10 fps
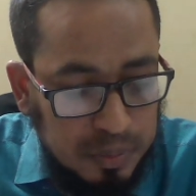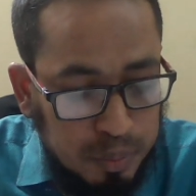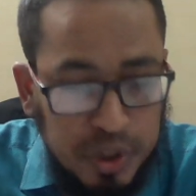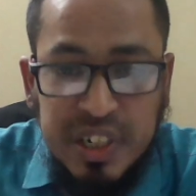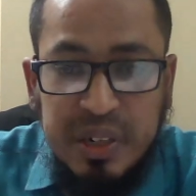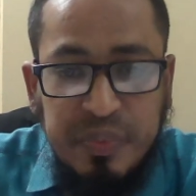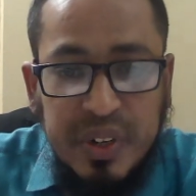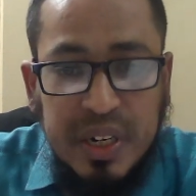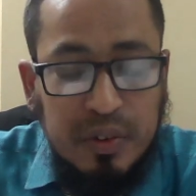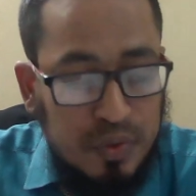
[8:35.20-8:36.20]
positive
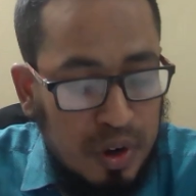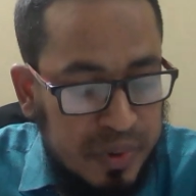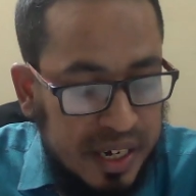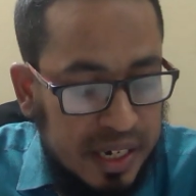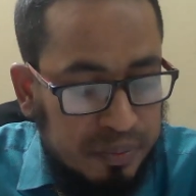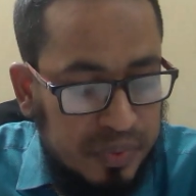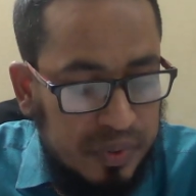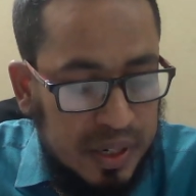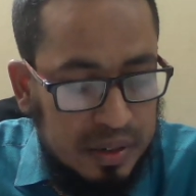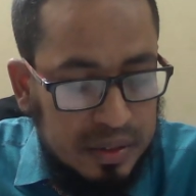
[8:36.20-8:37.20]
figure from negative
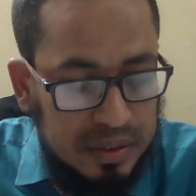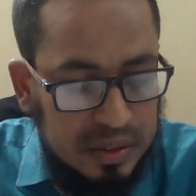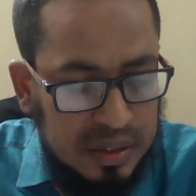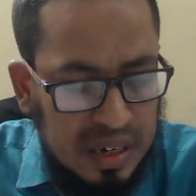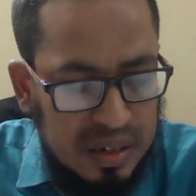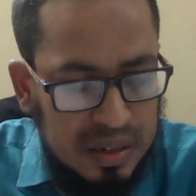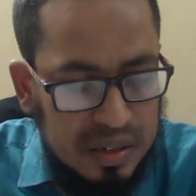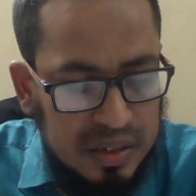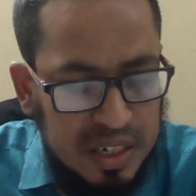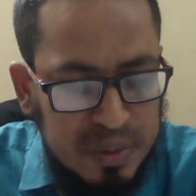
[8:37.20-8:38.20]
figure.
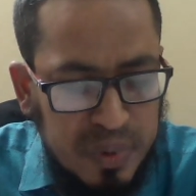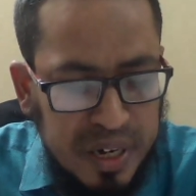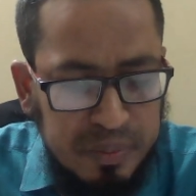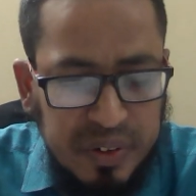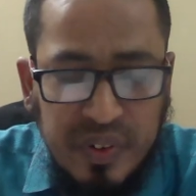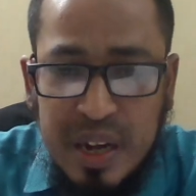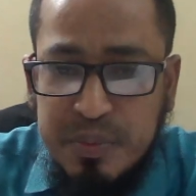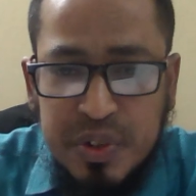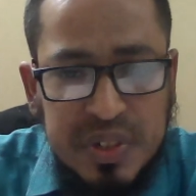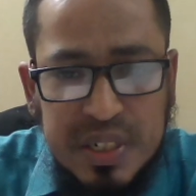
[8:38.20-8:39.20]
This might be
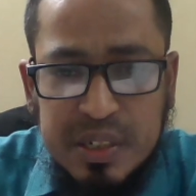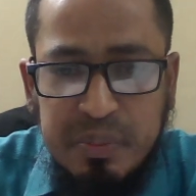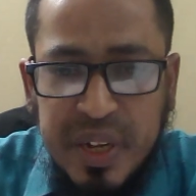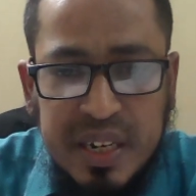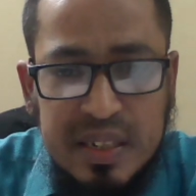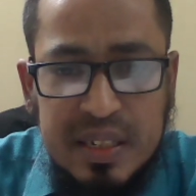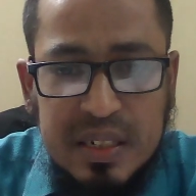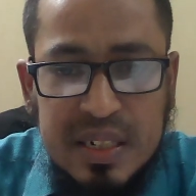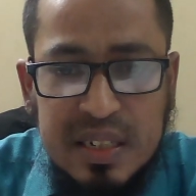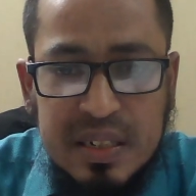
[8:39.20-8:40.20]
5 sources. Very
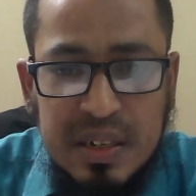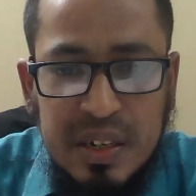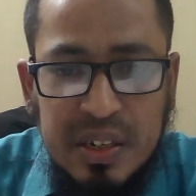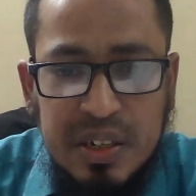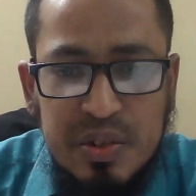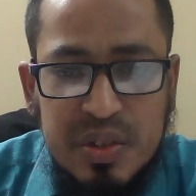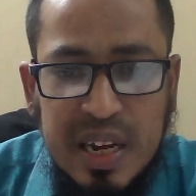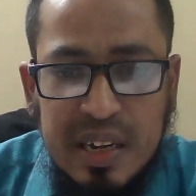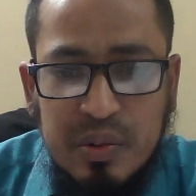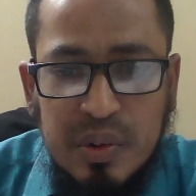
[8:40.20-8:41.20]
easy. Just use
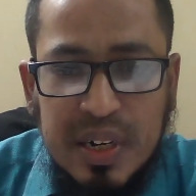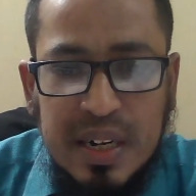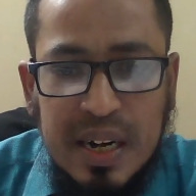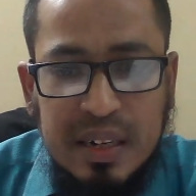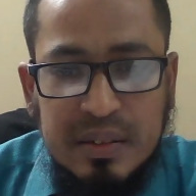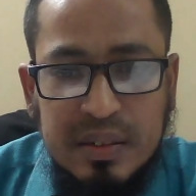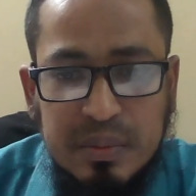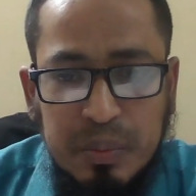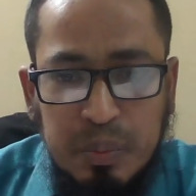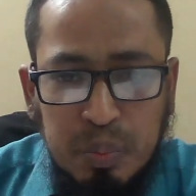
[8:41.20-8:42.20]
calculator and
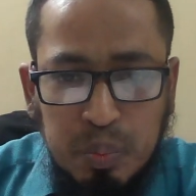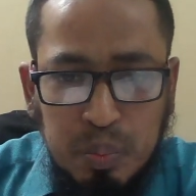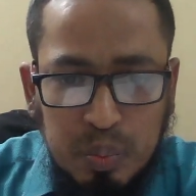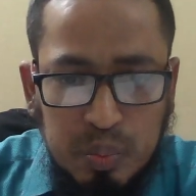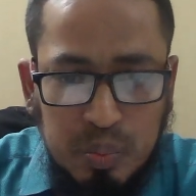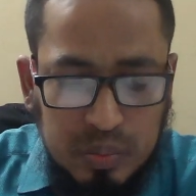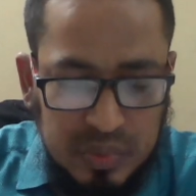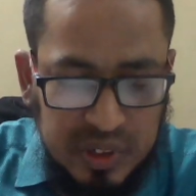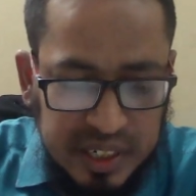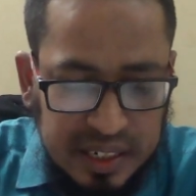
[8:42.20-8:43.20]

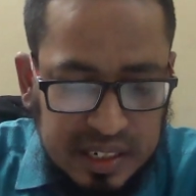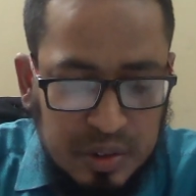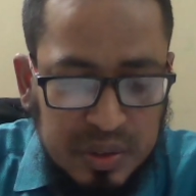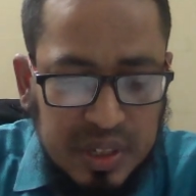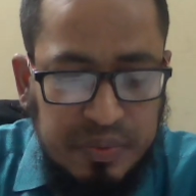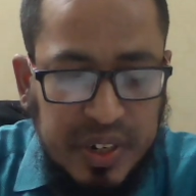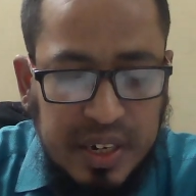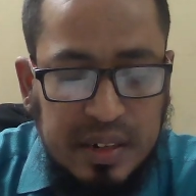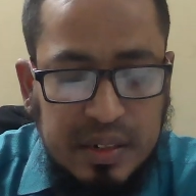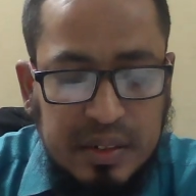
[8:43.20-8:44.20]
written down the
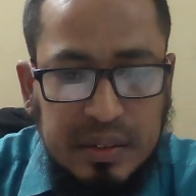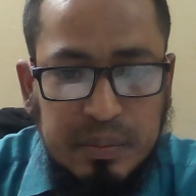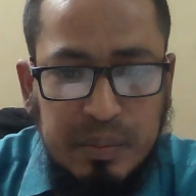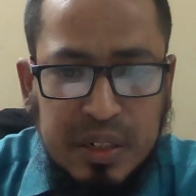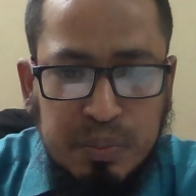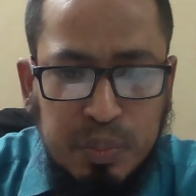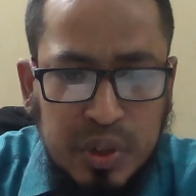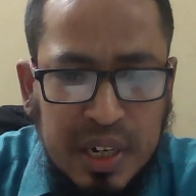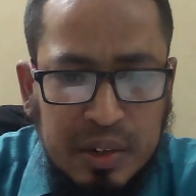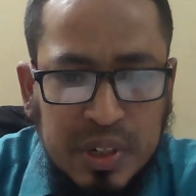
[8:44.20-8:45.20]
figure, but
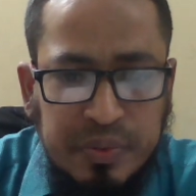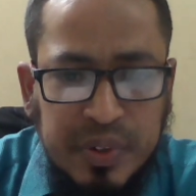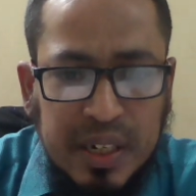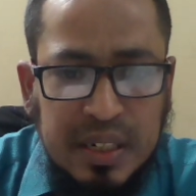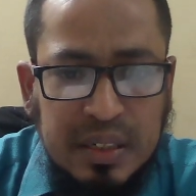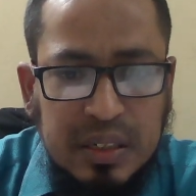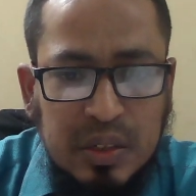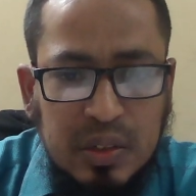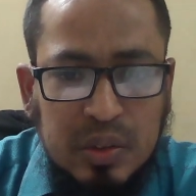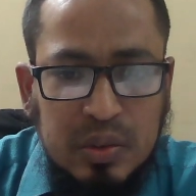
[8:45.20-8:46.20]
put down the figure.
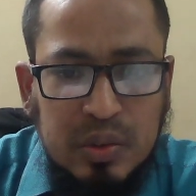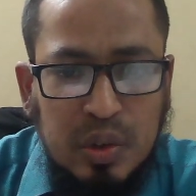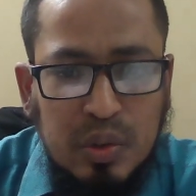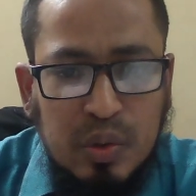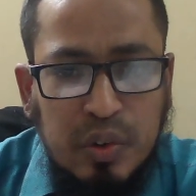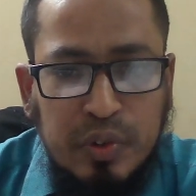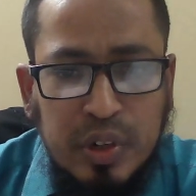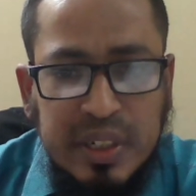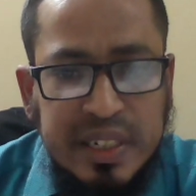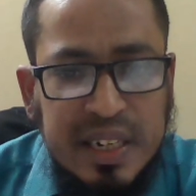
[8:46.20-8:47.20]
Don't go
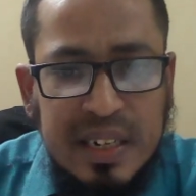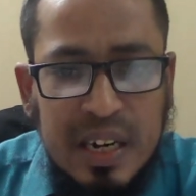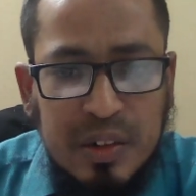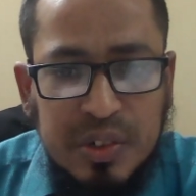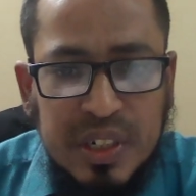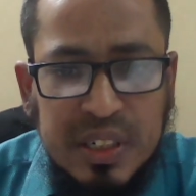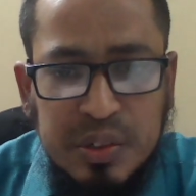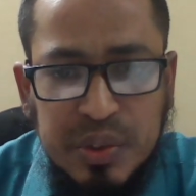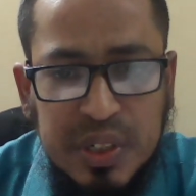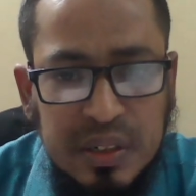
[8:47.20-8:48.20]
for detailed calculation
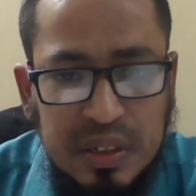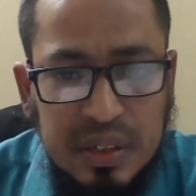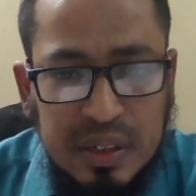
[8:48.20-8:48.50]
using